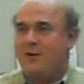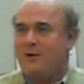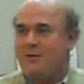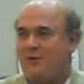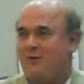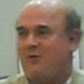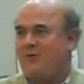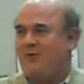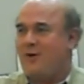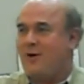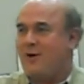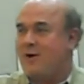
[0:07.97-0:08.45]

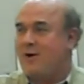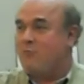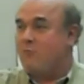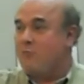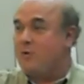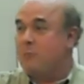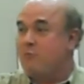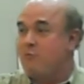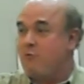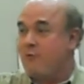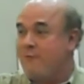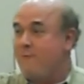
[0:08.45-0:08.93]
deciding
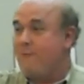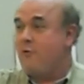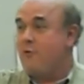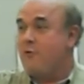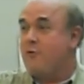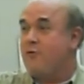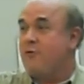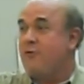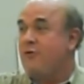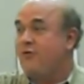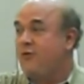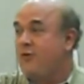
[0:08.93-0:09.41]
we
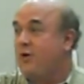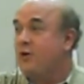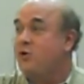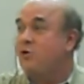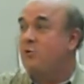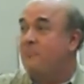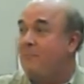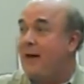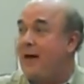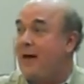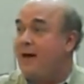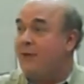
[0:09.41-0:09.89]
preferred the
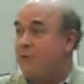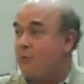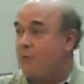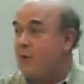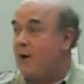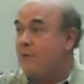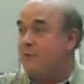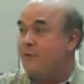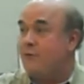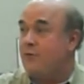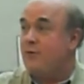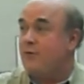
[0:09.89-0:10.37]
single path
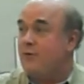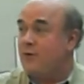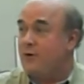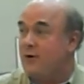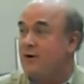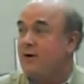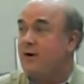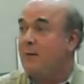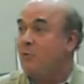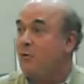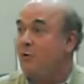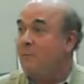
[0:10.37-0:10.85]
rather than the
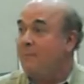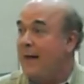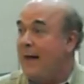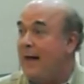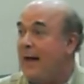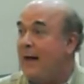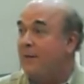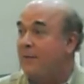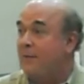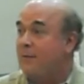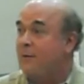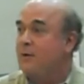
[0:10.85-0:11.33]
double
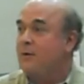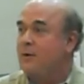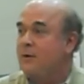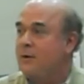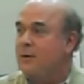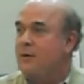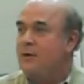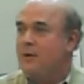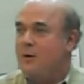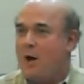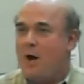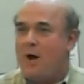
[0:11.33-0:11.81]
path,
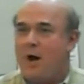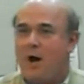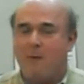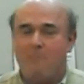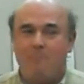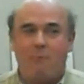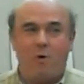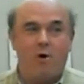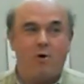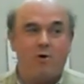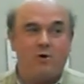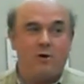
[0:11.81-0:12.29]

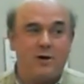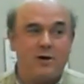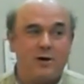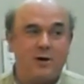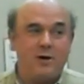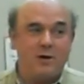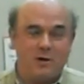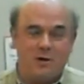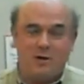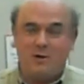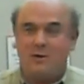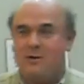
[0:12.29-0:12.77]

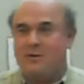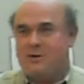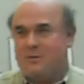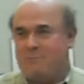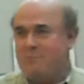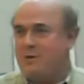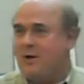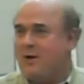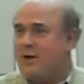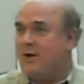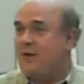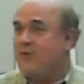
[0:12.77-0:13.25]
partly
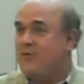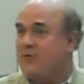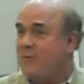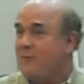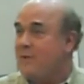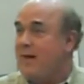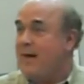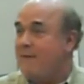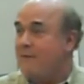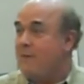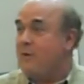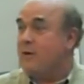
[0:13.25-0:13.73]
because of
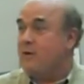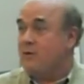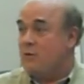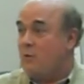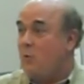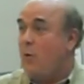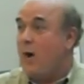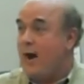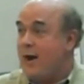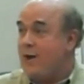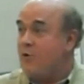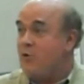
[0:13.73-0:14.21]
having the
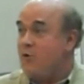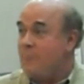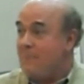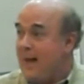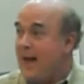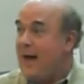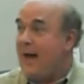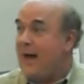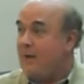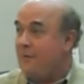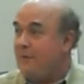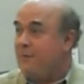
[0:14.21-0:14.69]
wider
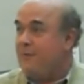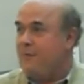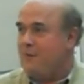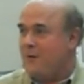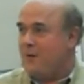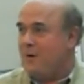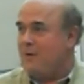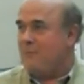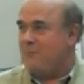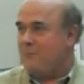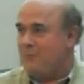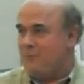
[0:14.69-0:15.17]
path.
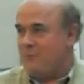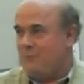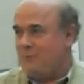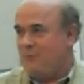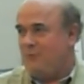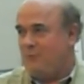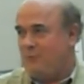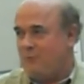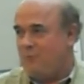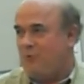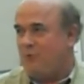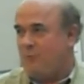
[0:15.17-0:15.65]

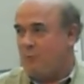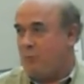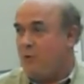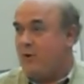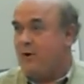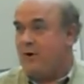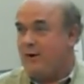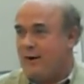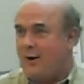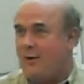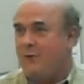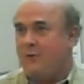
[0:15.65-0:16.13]
It was
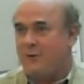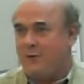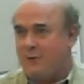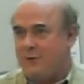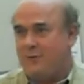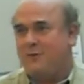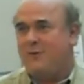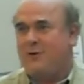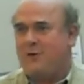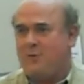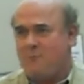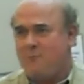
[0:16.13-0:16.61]
pointed out
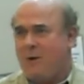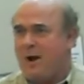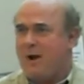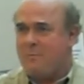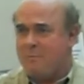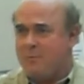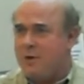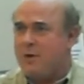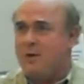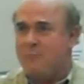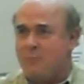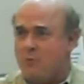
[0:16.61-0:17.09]
that there
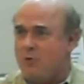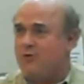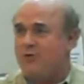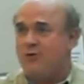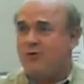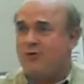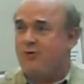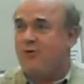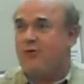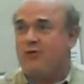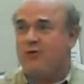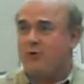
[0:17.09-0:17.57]
might be
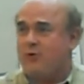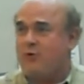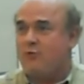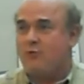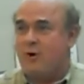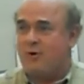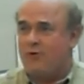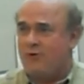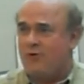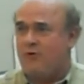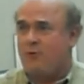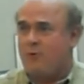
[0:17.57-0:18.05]
emergency
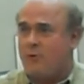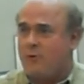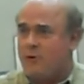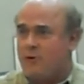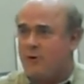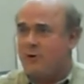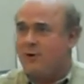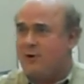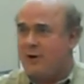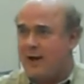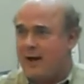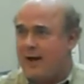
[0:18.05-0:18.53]
situations where you
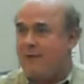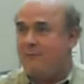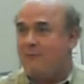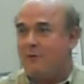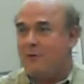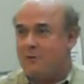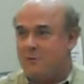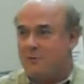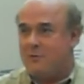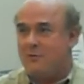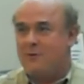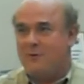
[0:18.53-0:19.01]
need to have
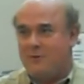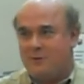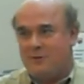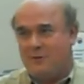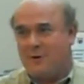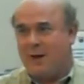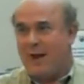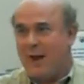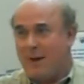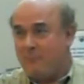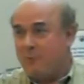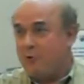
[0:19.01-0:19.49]

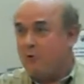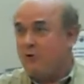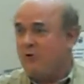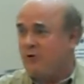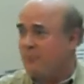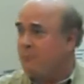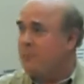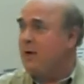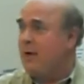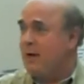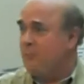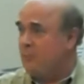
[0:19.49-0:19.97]
an ambulance
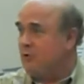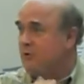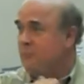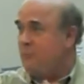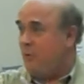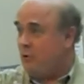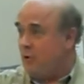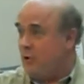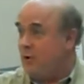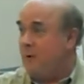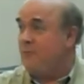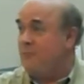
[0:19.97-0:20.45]
be able to
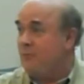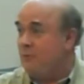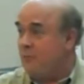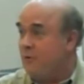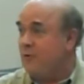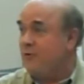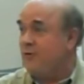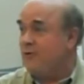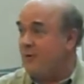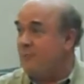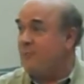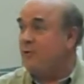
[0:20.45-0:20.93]
pull up to it
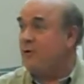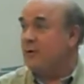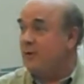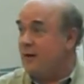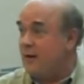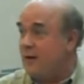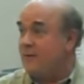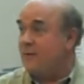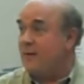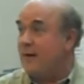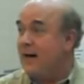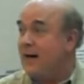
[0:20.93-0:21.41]
or something
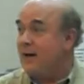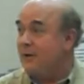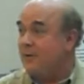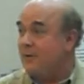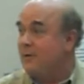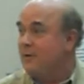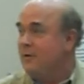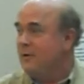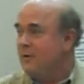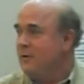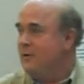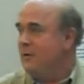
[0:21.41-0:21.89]
like that.
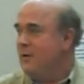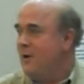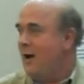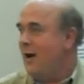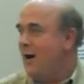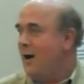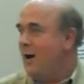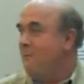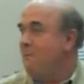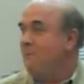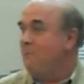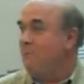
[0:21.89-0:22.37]

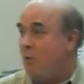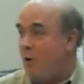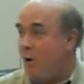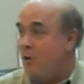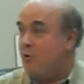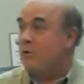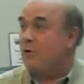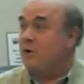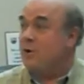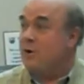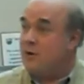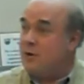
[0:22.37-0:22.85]

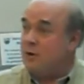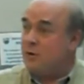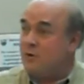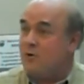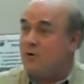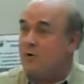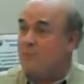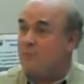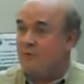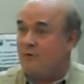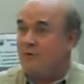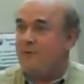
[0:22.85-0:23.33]
Partly in
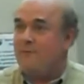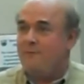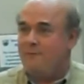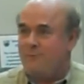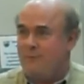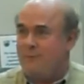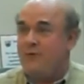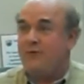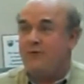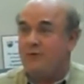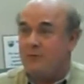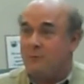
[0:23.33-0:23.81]
terms of
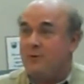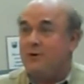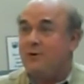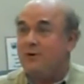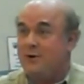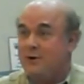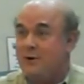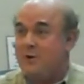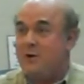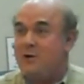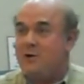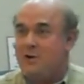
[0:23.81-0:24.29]

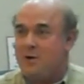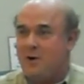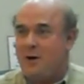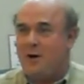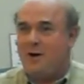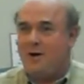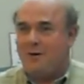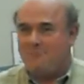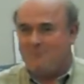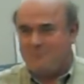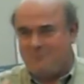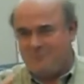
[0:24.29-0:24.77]
visibility,
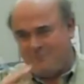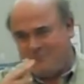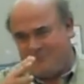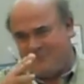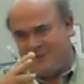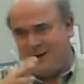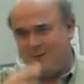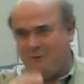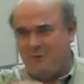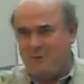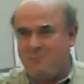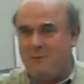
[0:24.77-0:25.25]

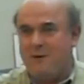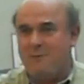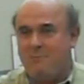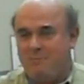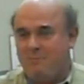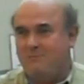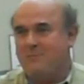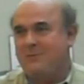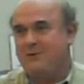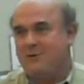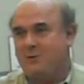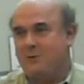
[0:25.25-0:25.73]
having people,
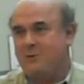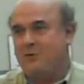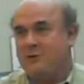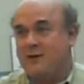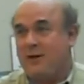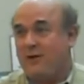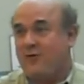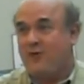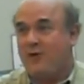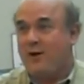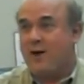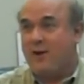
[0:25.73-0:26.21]

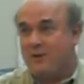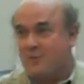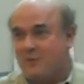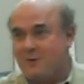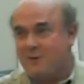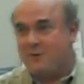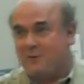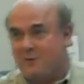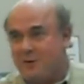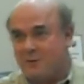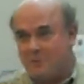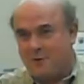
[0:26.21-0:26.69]
less
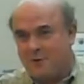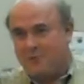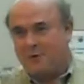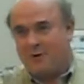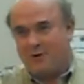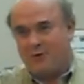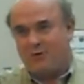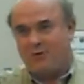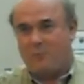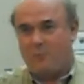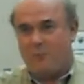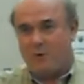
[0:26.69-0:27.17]
likely that
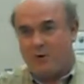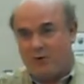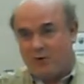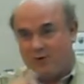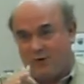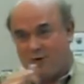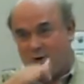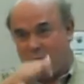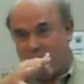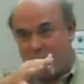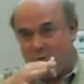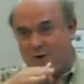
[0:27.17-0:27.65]
somebody's
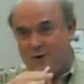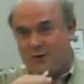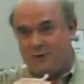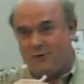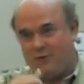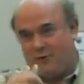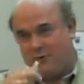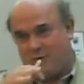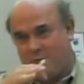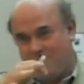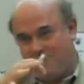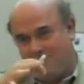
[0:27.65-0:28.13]
going to be
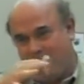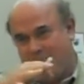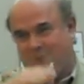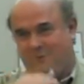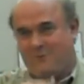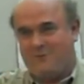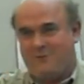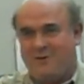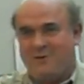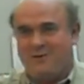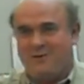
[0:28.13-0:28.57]
sort of